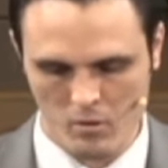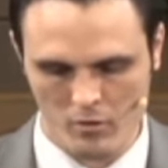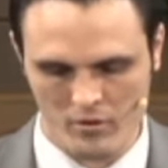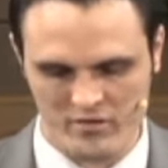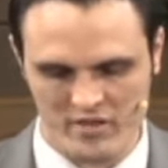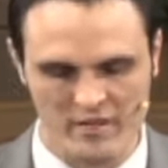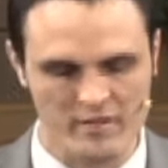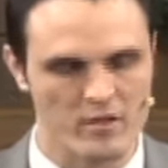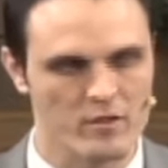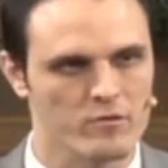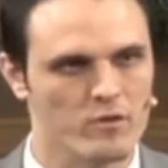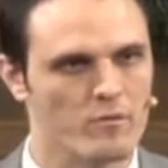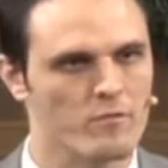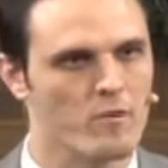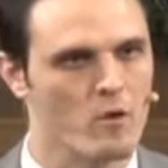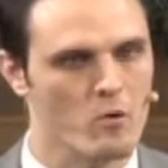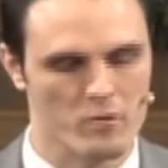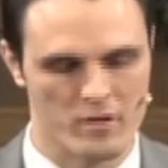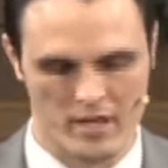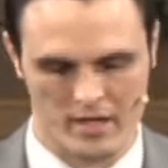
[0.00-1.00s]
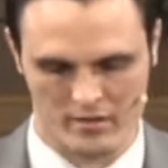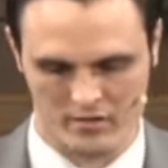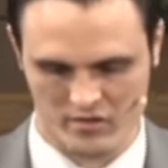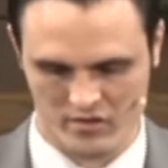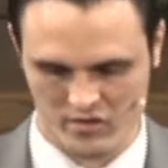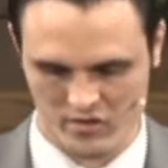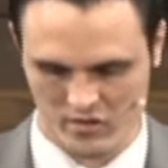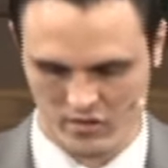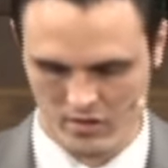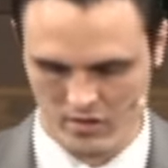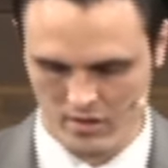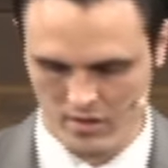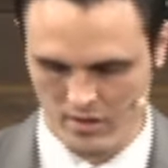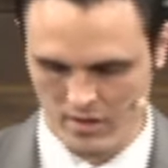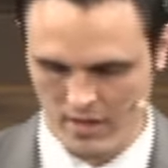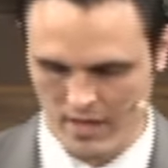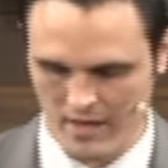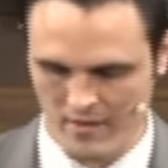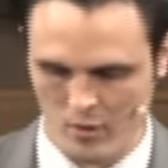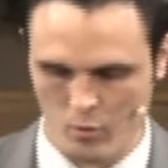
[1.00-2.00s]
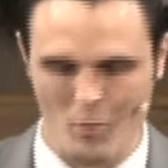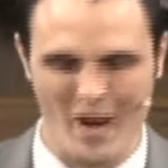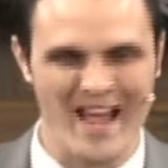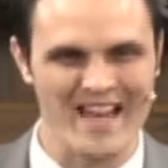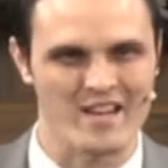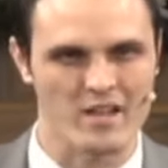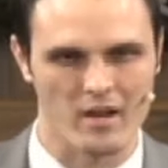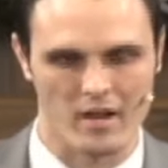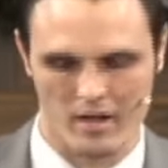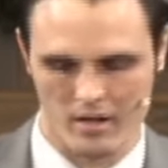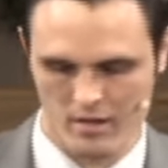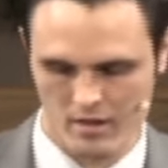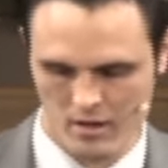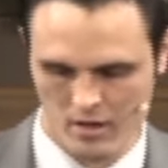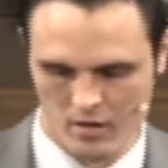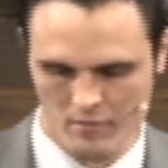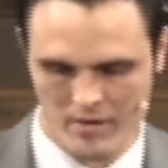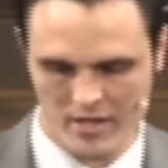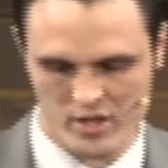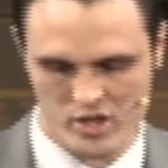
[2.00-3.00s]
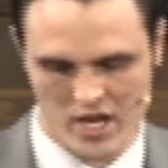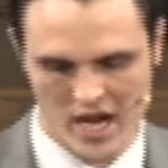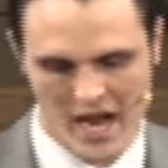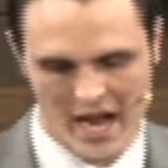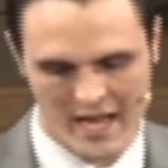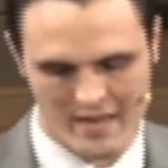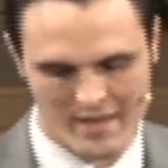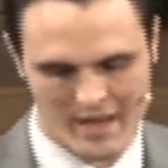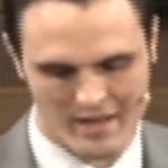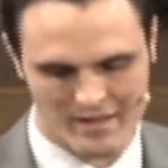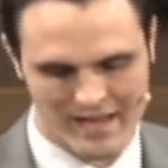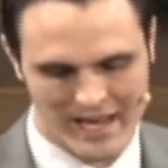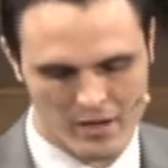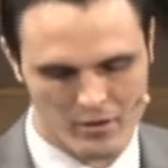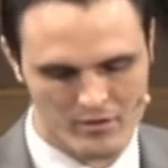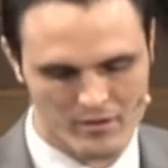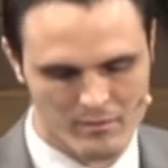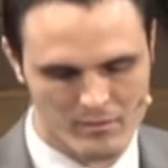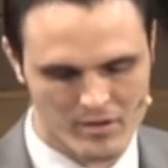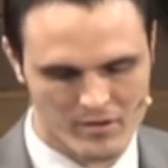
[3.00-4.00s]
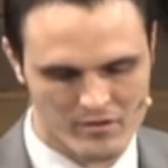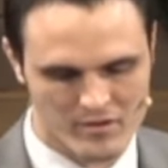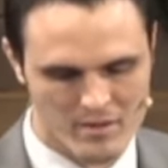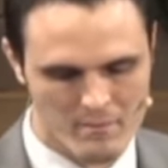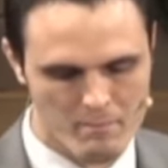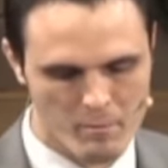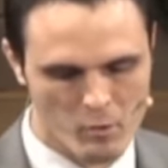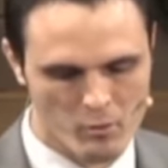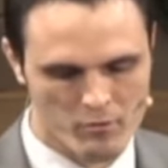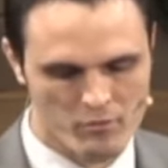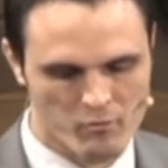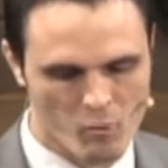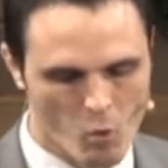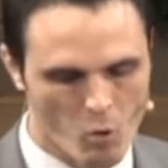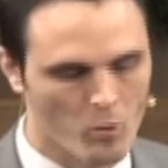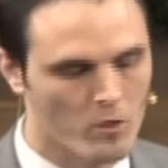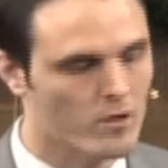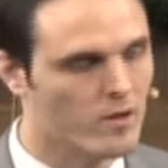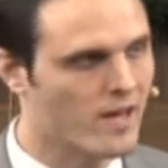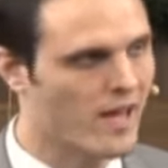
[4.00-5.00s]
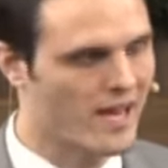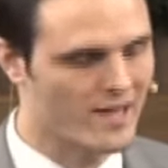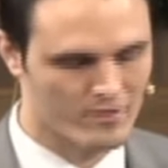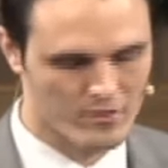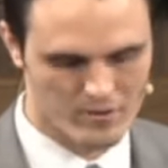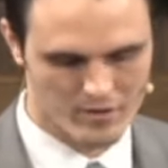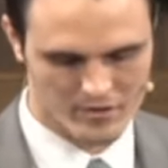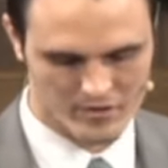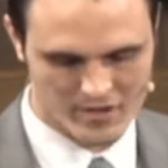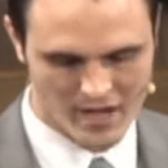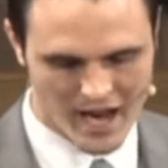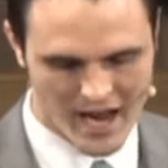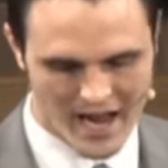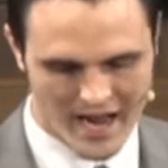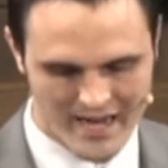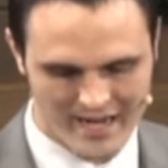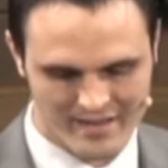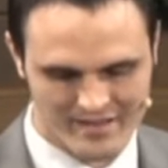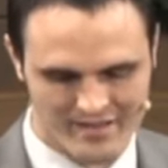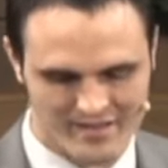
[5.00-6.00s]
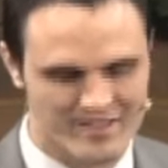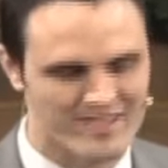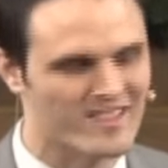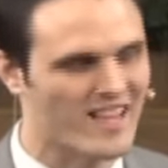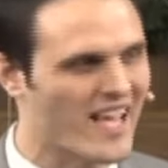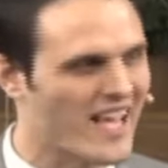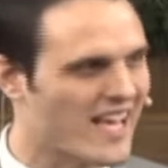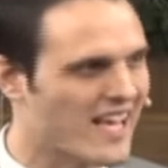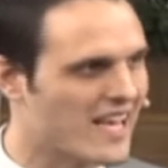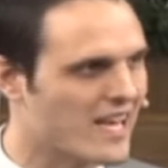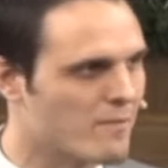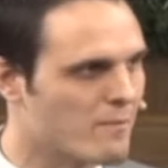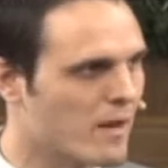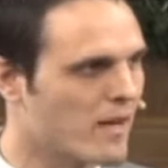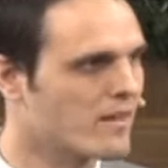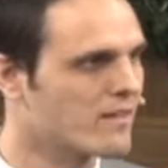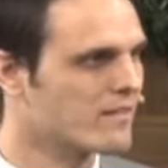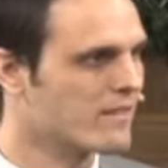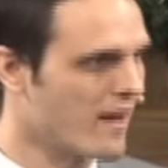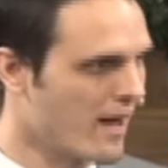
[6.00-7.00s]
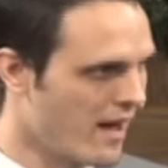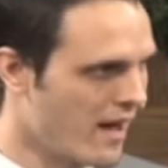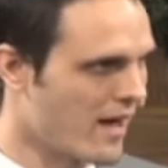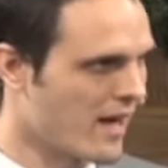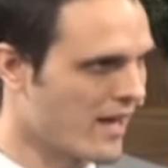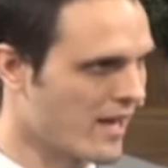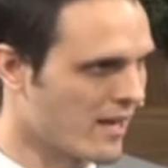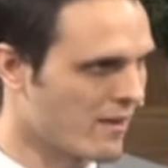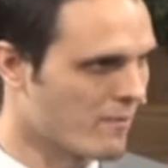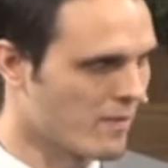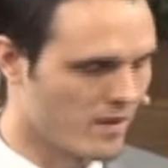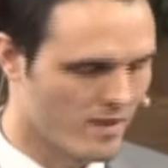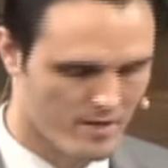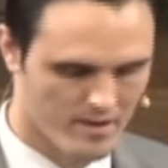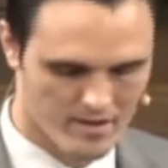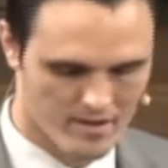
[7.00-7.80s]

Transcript: or centers of focus, in the retina of each eye that allows them to see both forward and to the side at the same time.